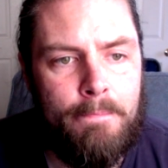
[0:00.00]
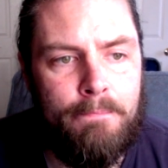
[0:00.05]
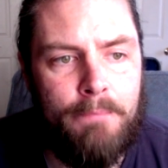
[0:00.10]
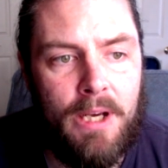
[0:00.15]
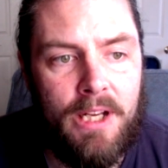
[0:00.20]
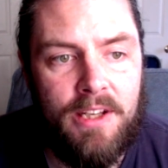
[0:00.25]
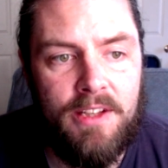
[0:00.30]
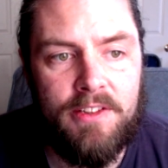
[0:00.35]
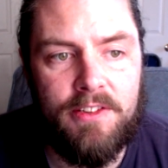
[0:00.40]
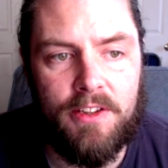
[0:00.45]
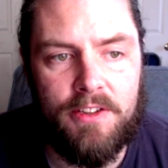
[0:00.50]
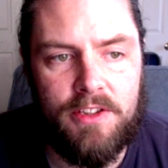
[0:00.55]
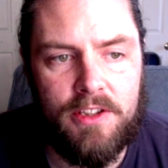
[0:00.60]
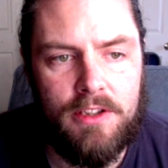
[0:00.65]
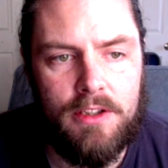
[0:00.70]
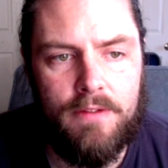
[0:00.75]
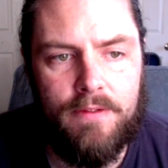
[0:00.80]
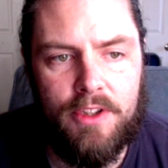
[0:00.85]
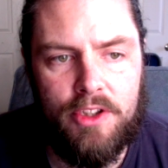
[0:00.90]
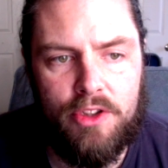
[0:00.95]
Many such
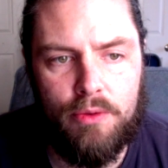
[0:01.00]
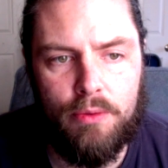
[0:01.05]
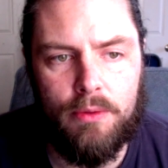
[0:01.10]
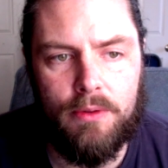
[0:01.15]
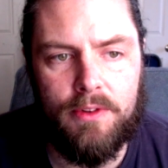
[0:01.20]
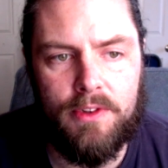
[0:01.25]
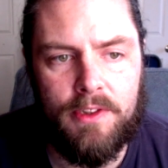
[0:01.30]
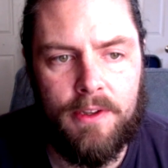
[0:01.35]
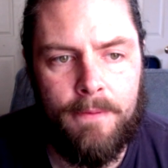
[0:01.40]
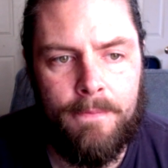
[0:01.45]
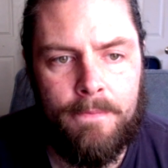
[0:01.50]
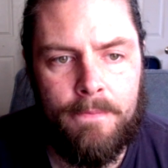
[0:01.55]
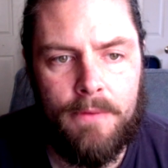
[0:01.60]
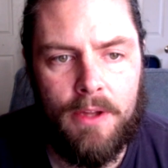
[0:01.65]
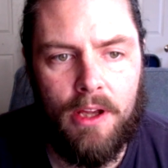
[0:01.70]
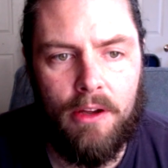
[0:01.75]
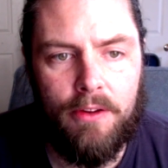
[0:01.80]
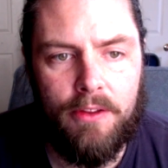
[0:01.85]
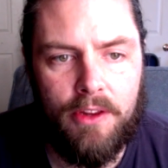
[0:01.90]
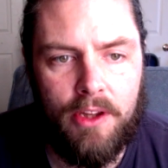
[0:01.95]
individuals,
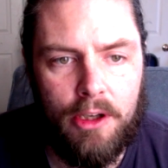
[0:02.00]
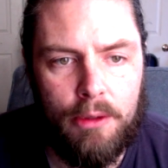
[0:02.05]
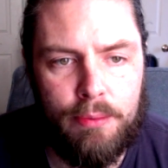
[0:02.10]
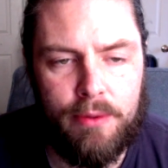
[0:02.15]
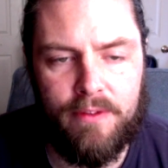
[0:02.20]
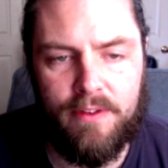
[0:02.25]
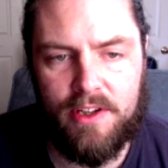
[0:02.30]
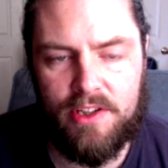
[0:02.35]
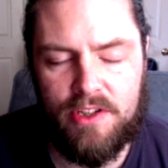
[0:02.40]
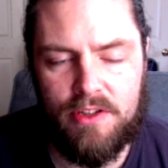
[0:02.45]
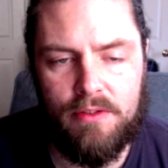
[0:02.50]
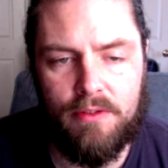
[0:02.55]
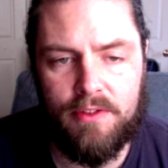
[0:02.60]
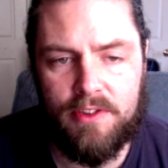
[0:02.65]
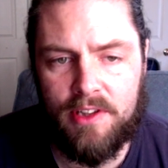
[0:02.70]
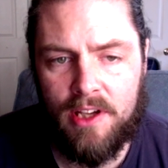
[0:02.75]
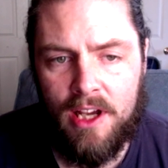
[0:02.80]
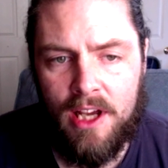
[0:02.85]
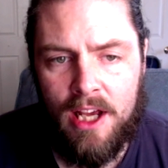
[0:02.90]
healthcare professionals,